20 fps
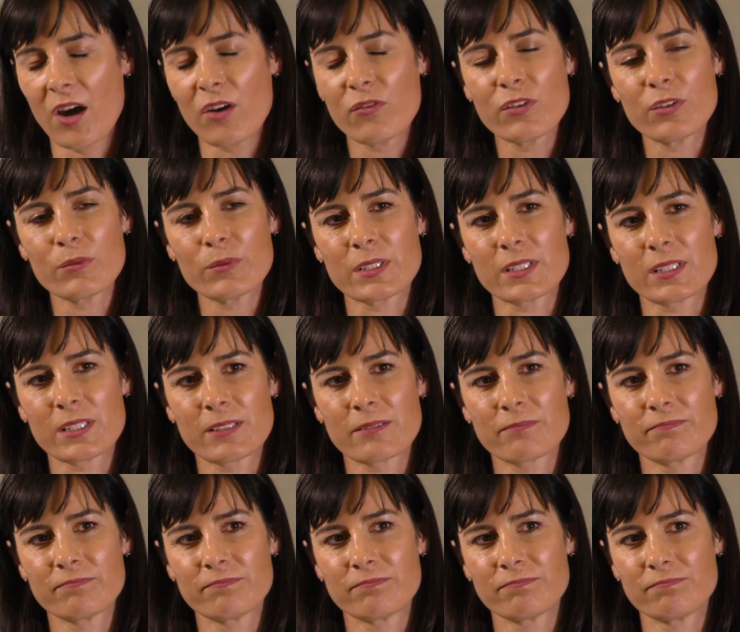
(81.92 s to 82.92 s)
Alpha
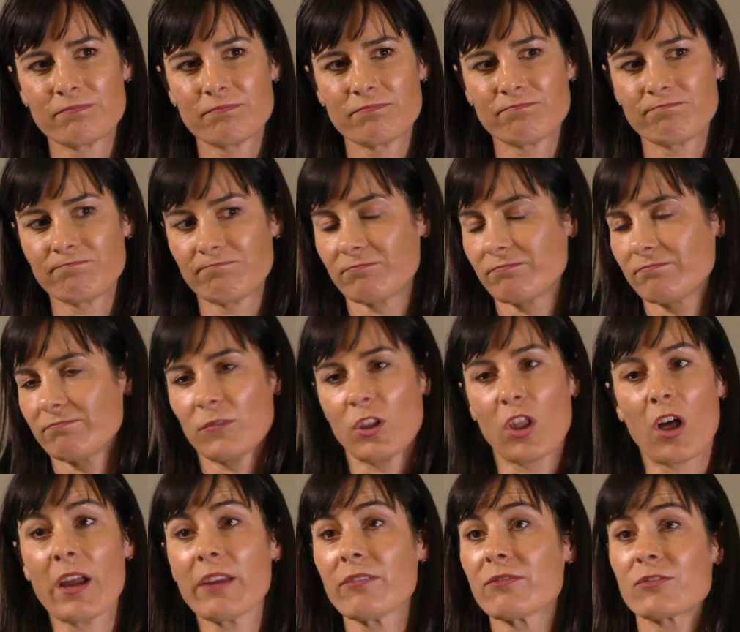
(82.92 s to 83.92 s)
was
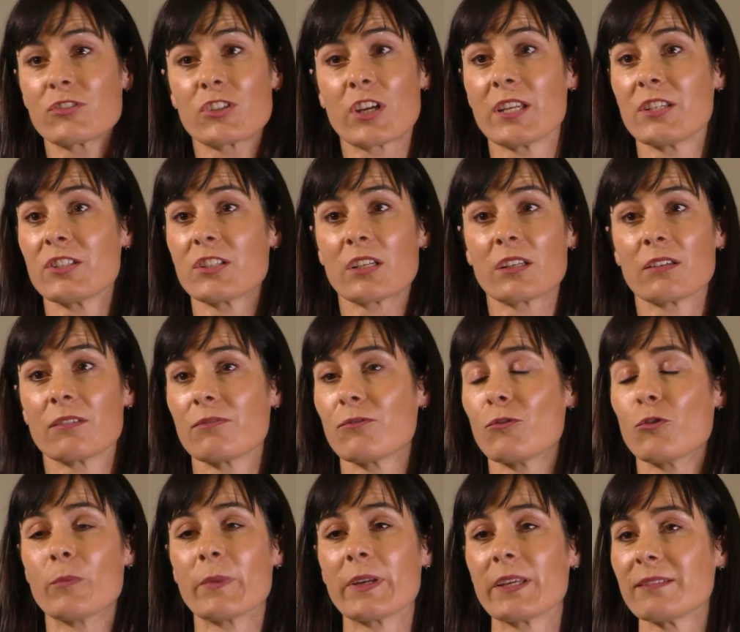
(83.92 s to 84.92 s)
life-changing
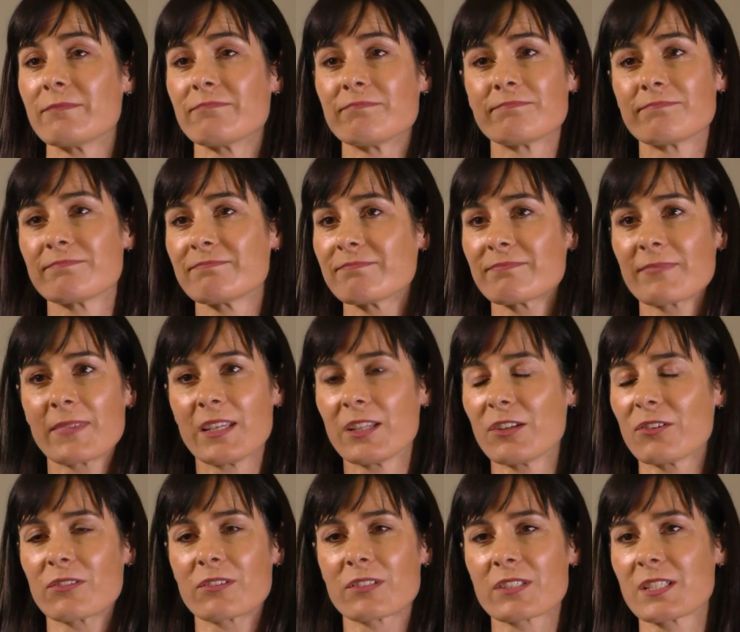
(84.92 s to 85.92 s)
for me.
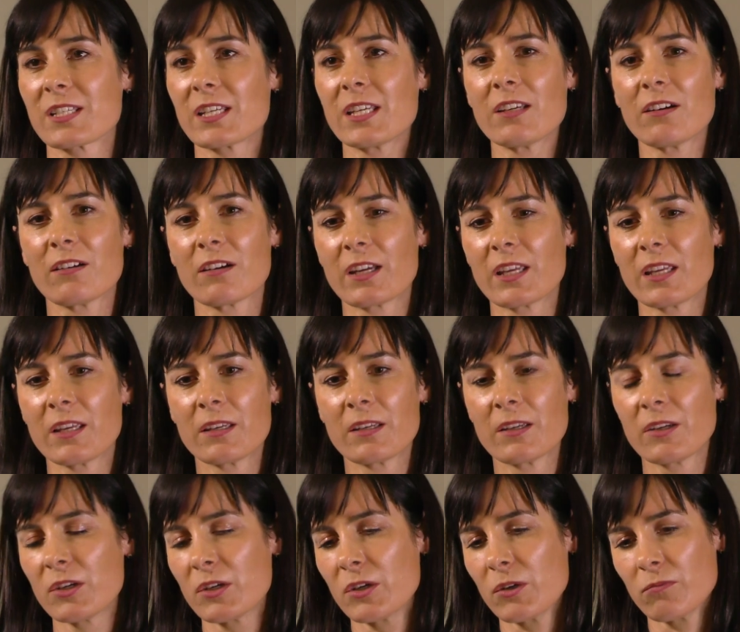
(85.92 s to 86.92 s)
In honesty, I
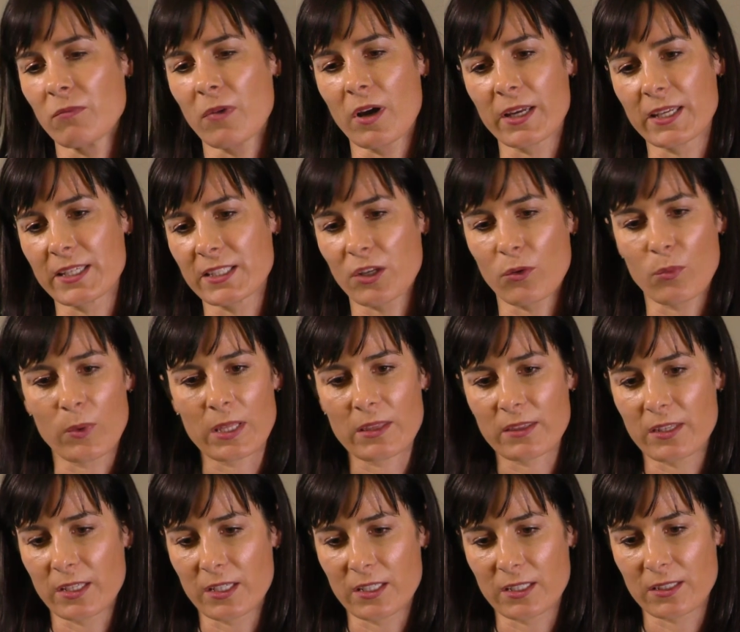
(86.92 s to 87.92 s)
guess I
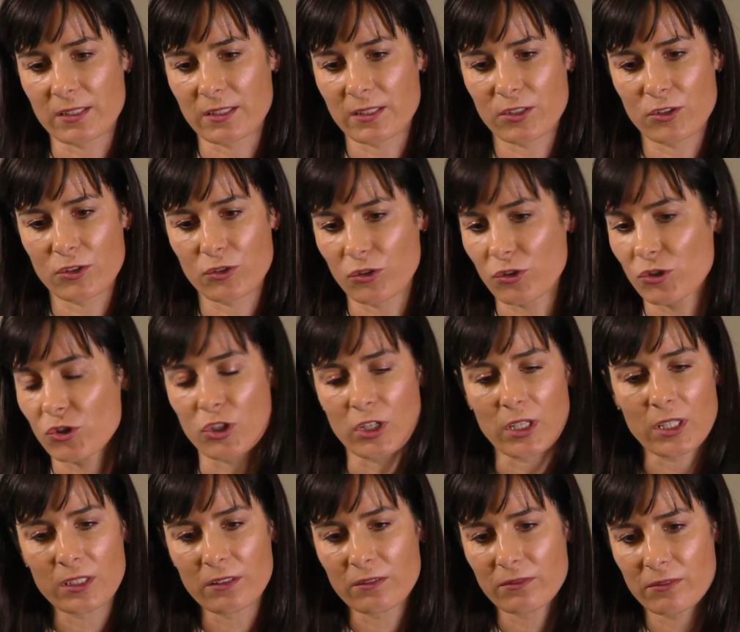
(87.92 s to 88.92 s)
went there
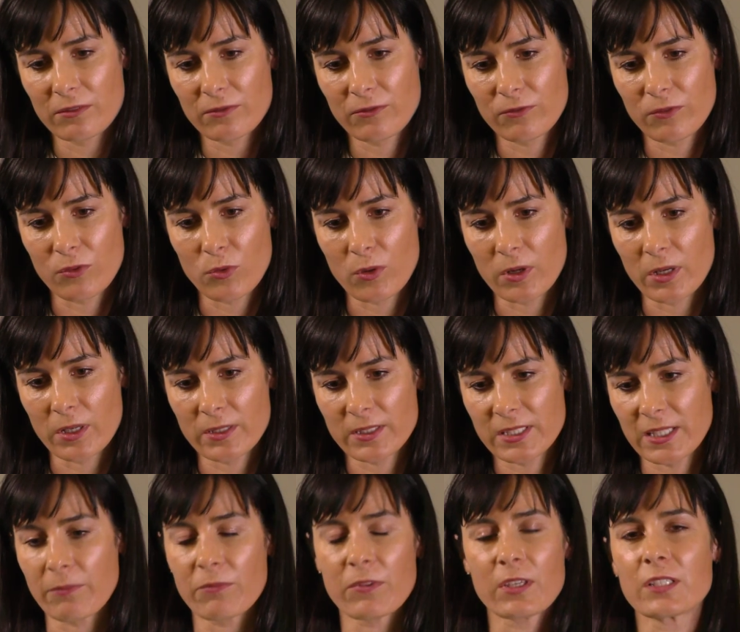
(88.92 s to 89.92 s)
searching for
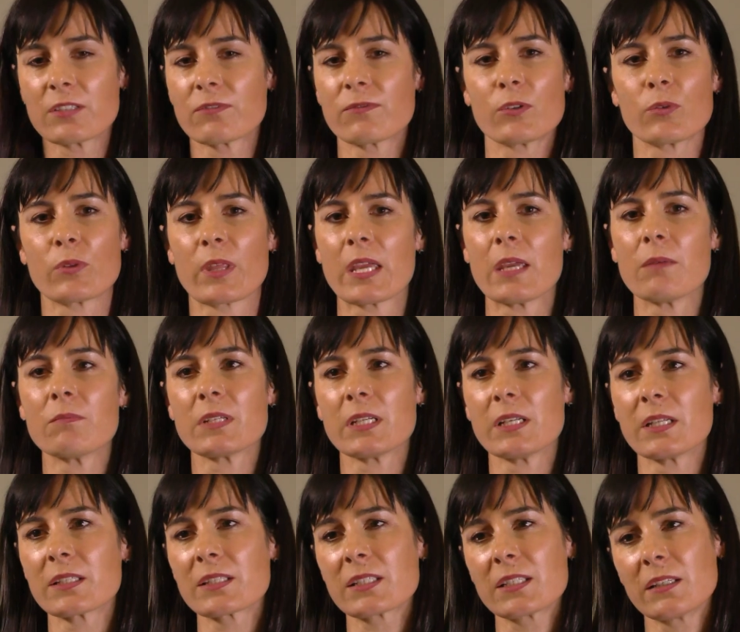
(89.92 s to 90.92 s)
something to fill the
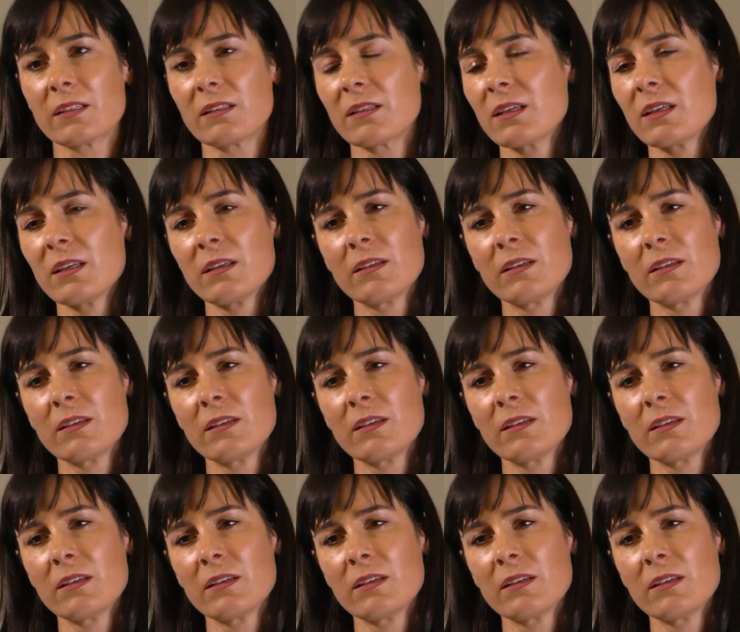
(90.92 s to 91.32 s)
emptiness, and